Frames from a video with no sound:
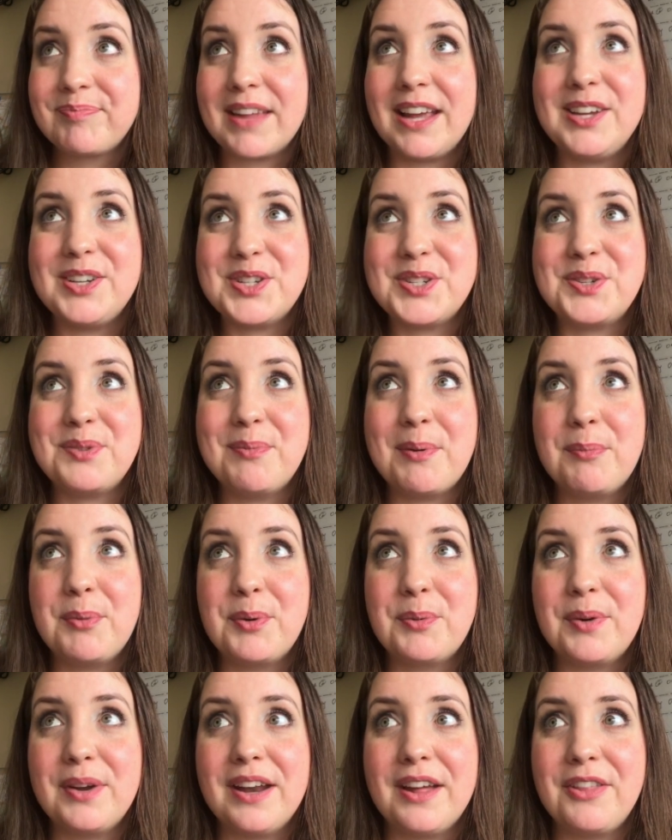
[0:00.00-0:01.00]
I just
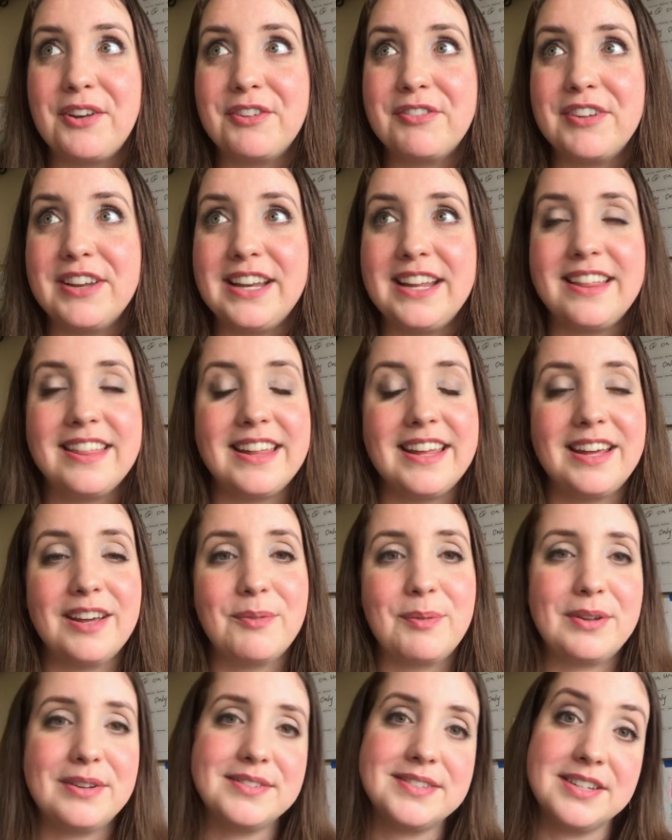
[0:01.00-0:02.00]
remembered one other funny thing.
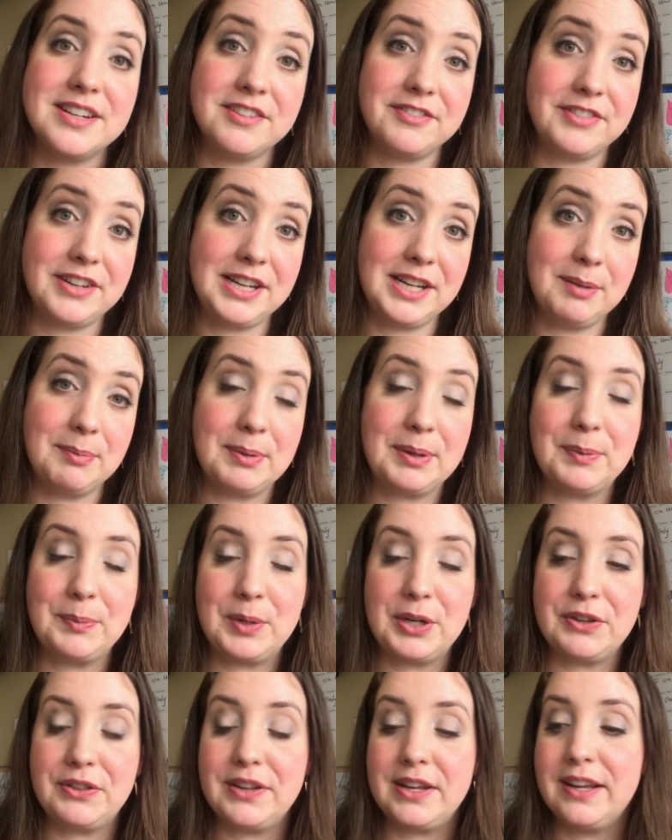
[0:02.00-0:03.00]
Well, it's not funny, but
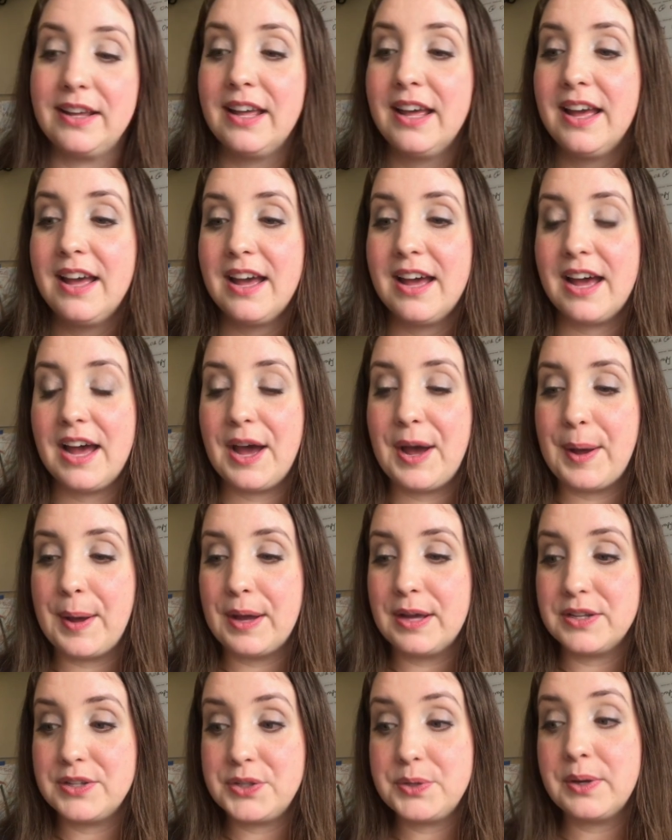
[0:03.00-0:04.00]
weird thing,
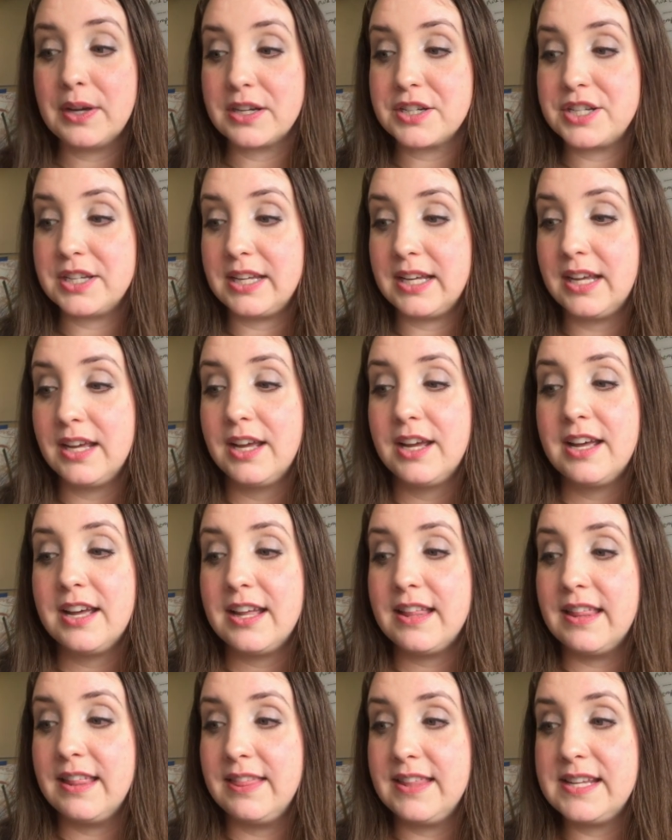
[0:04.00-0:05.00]
two actually.
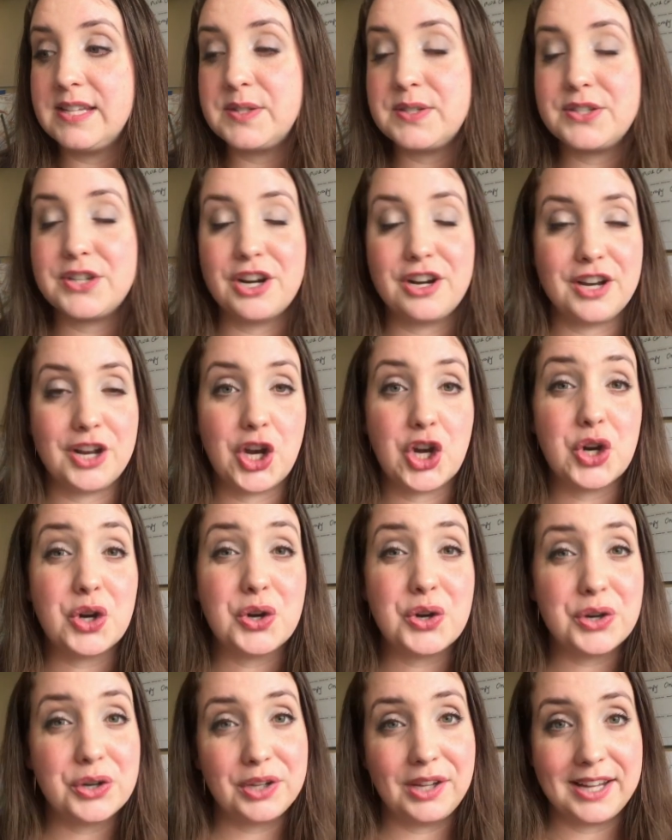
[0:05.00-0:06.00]
And these started
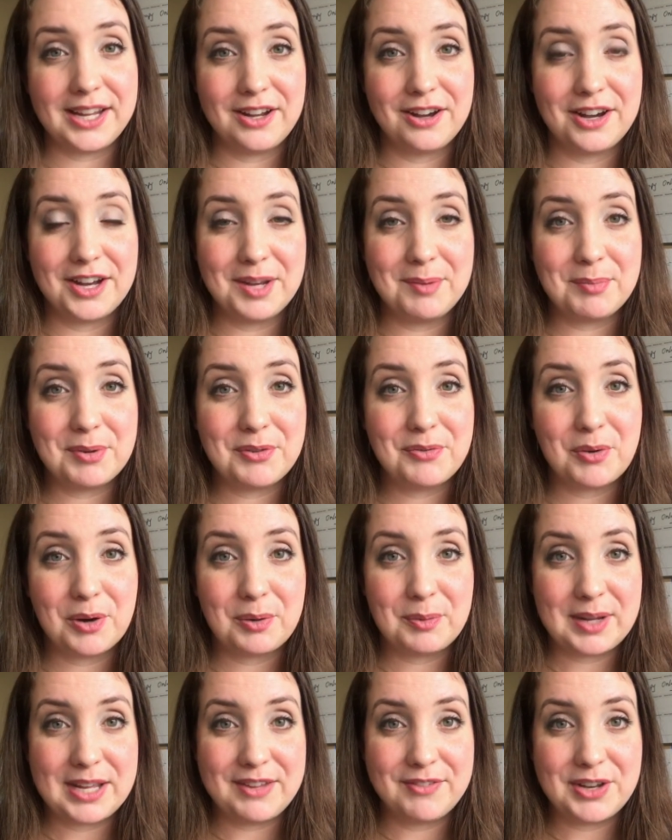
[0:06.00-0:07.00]
early on
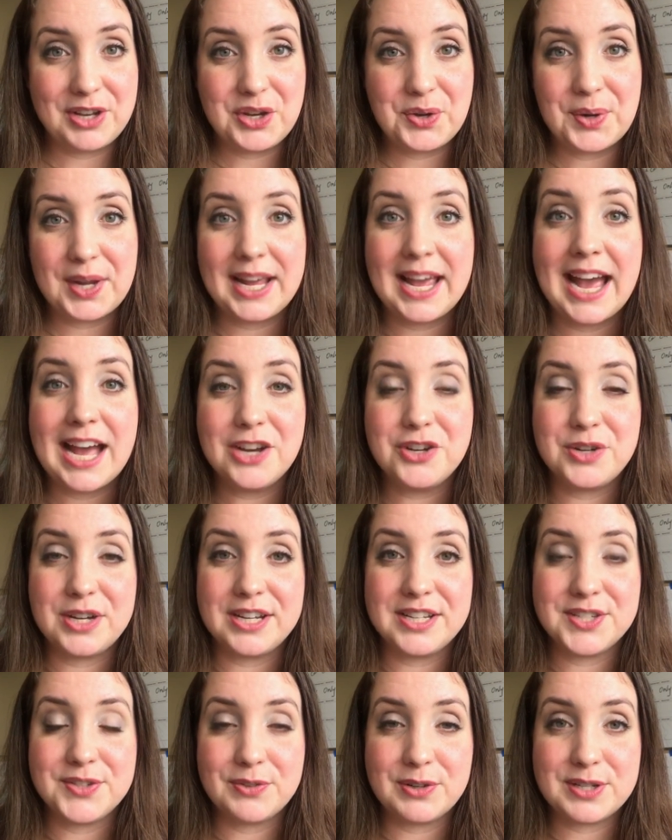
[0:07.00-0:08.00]
before we even knew I had
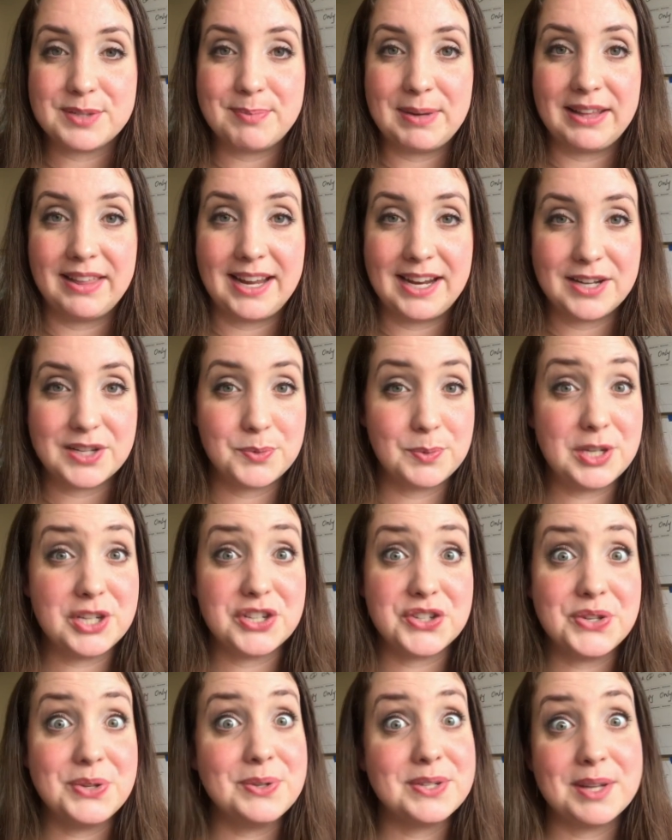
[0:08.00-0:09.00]
transverse myelitis. We
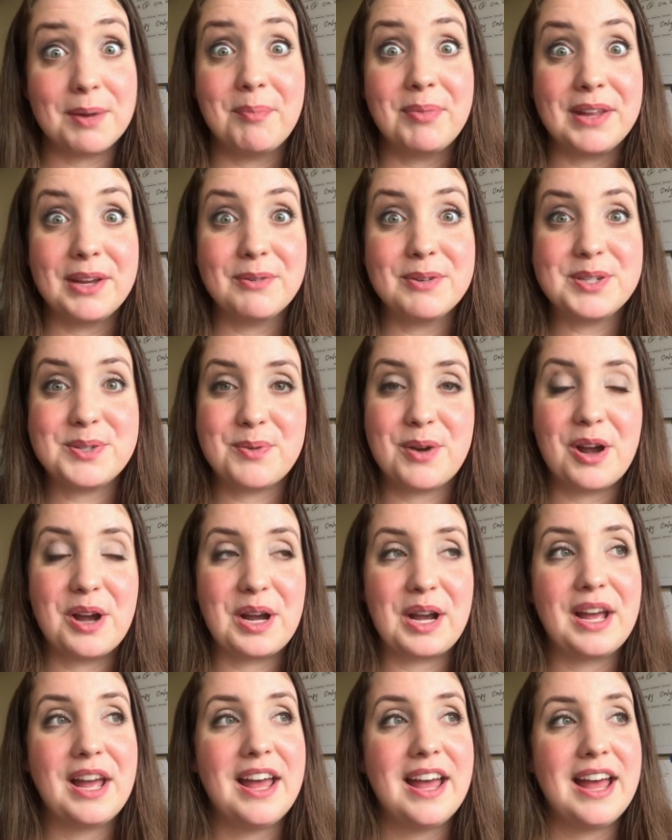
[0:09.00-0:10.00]
just knew something was
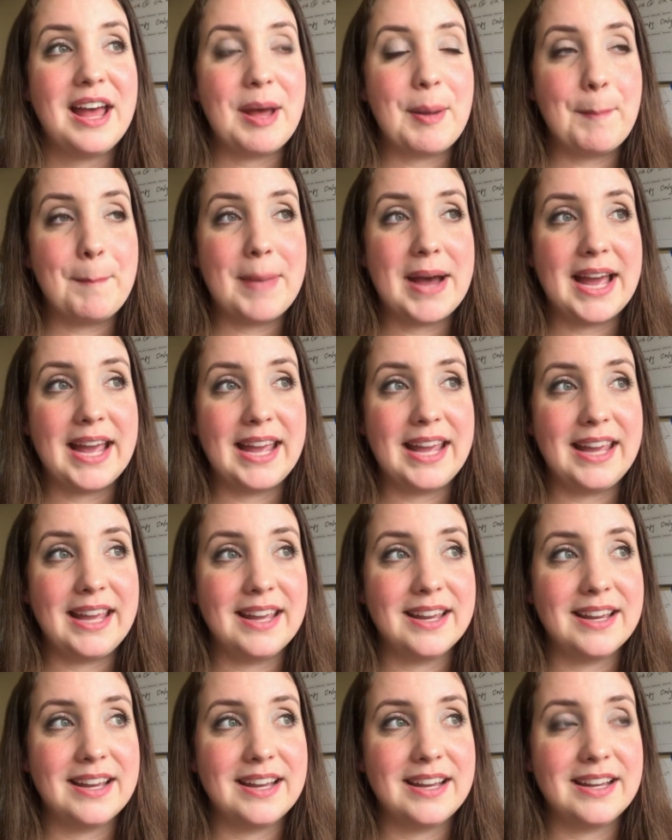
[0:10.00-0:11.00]
wrong.
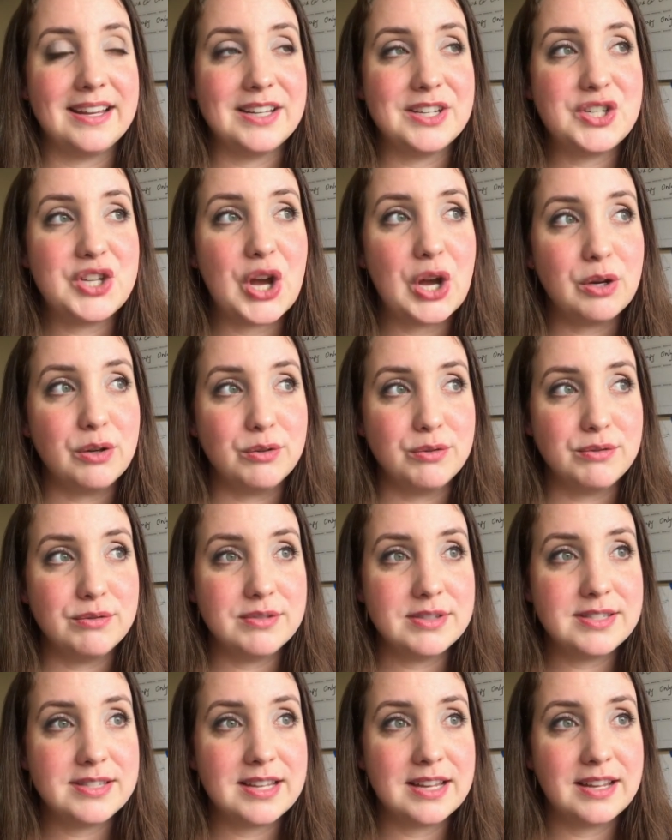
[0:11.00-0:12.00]
My
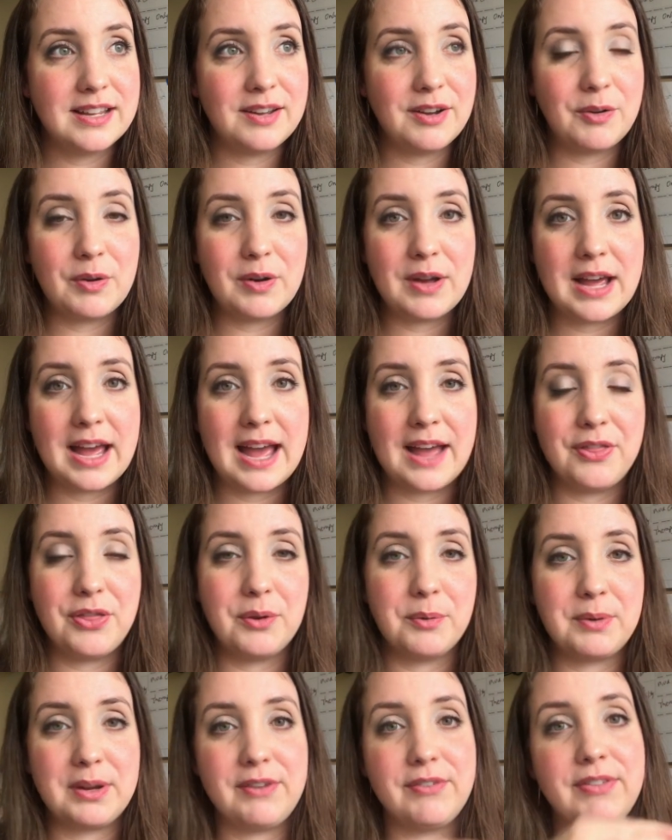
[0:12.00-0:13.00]
toes had
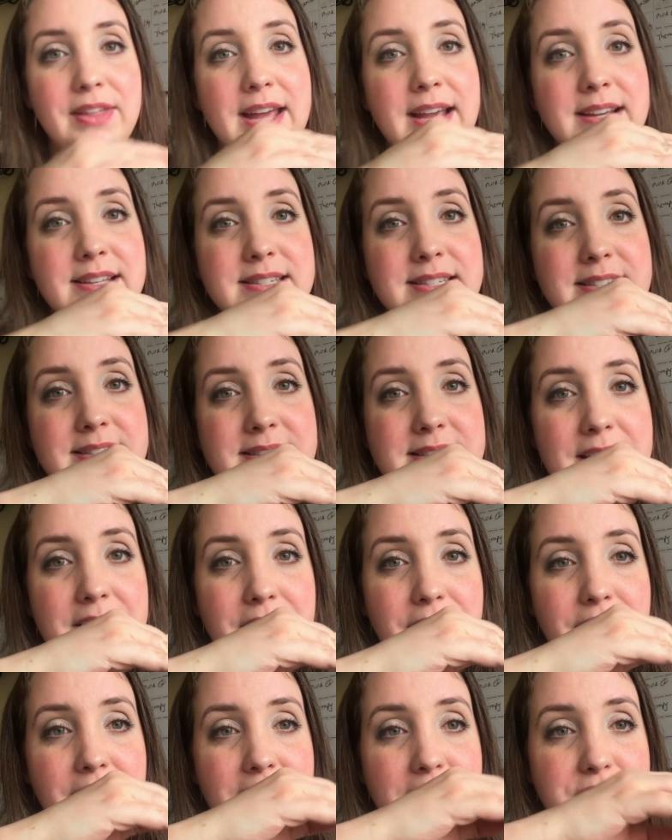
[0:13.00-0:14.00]
the reflex, instead
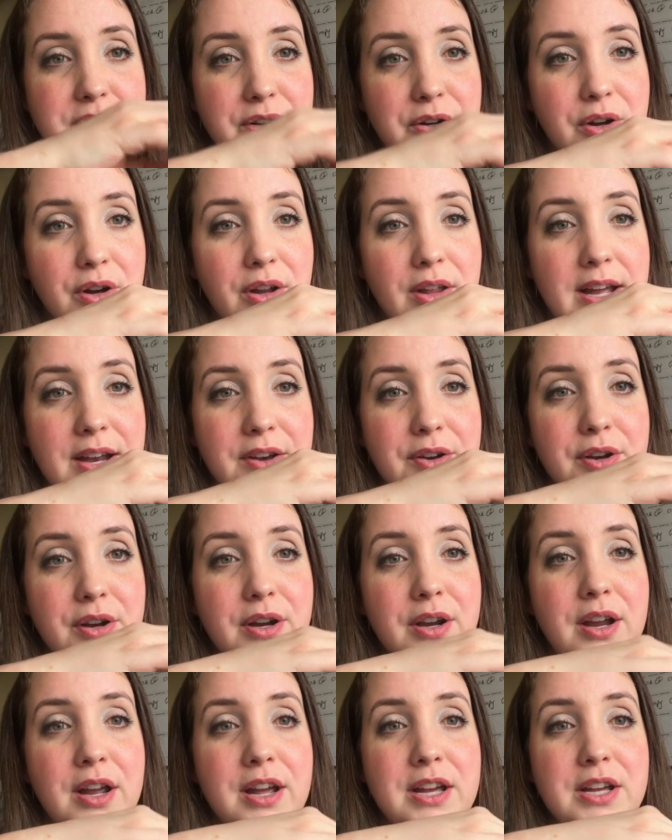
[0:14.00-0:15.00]
of like to curl
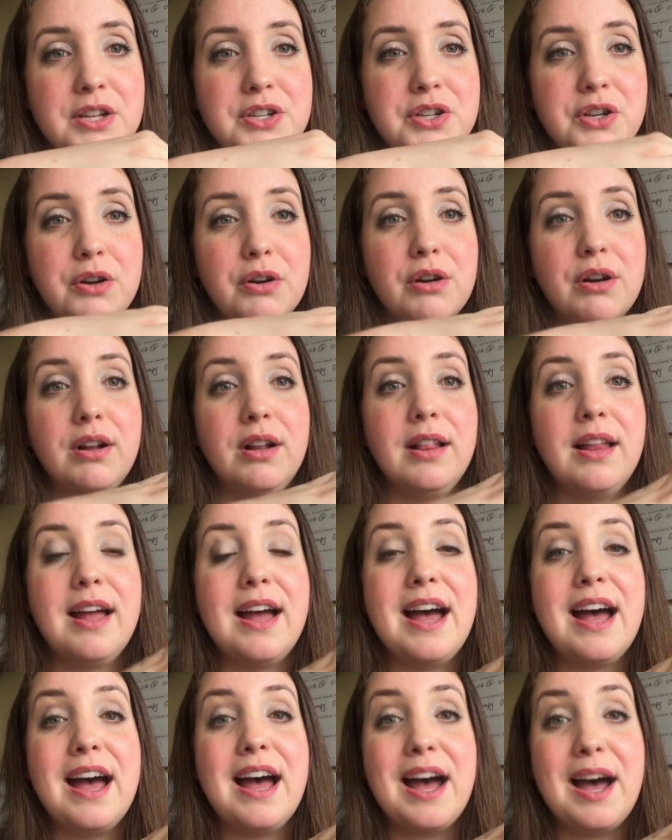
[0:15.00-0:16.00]
under, to curl
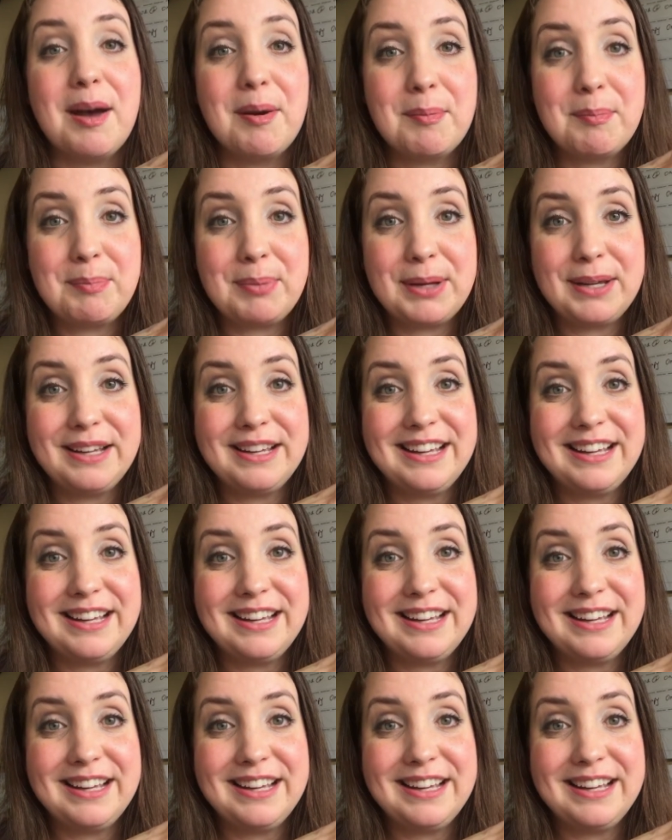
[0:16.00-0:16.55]
up.